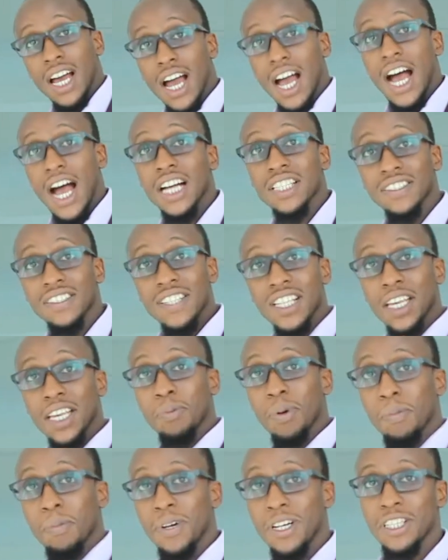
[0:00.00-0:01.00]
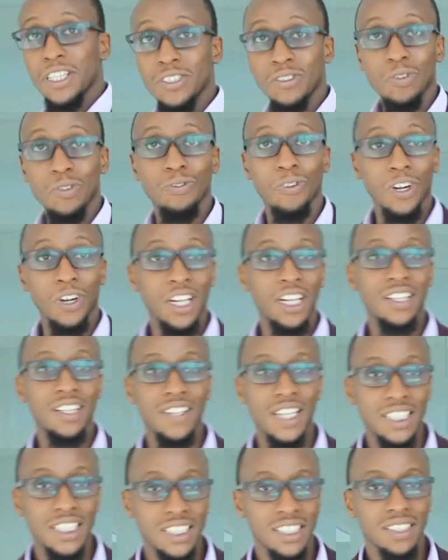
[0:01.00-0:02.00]
has the capability to forget
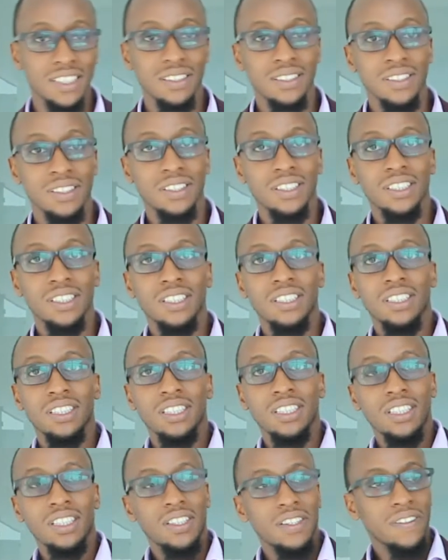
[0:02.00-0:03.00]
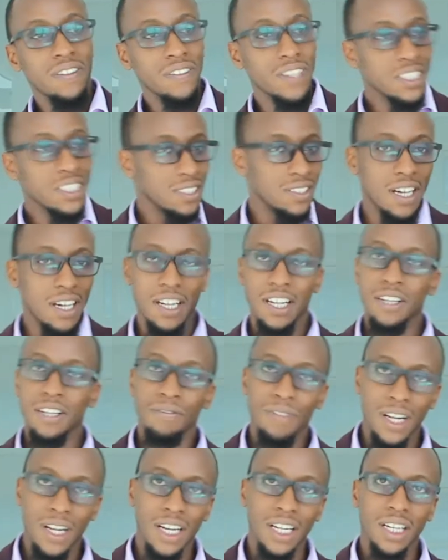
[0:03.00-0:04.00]
that this is a red
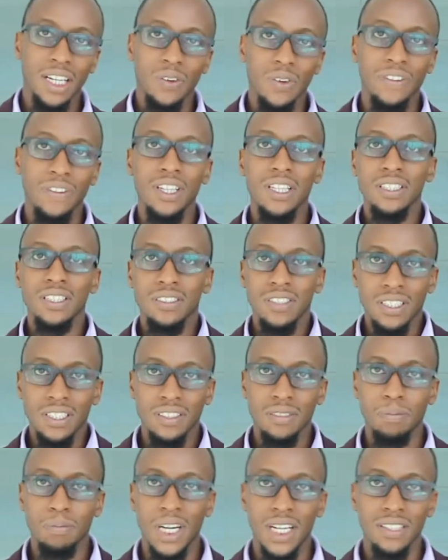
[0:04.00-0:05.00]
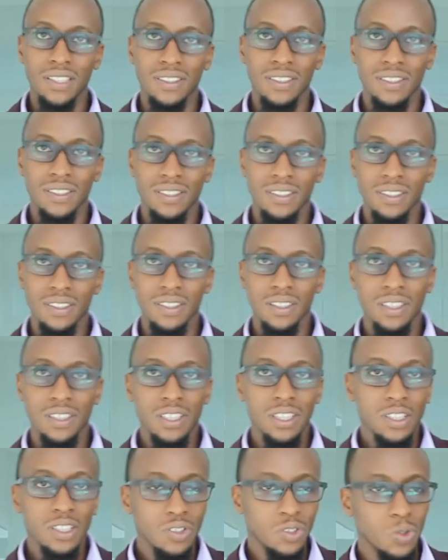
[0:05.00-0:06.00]
flag within 6 months.
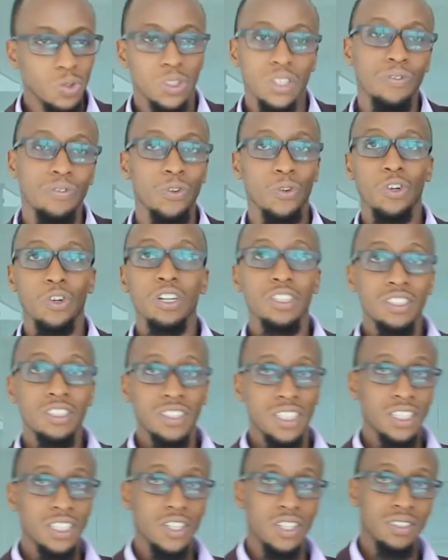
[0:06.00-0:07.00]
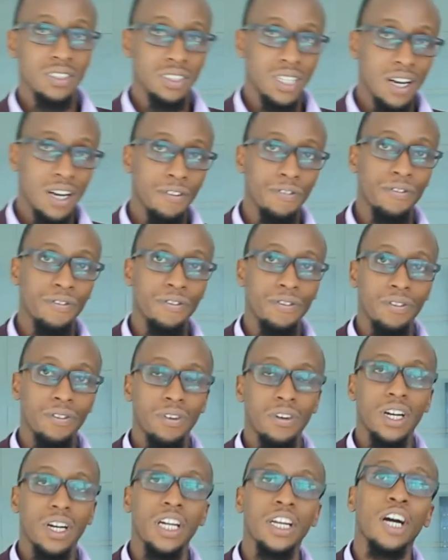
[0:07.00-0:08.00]
So if you don't train your staff
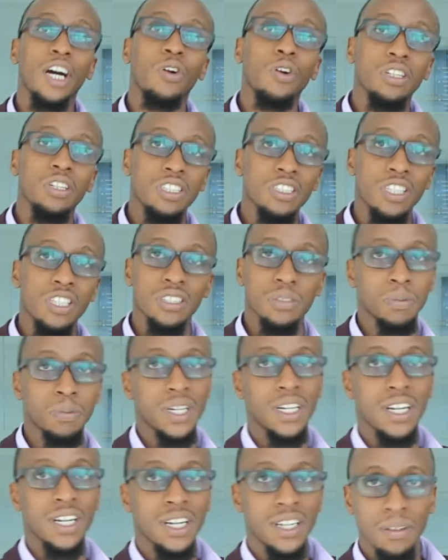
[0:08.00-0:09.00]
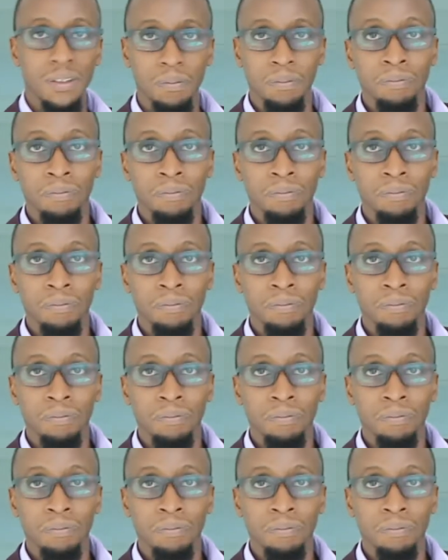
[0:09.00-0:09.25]
in a continuous manner,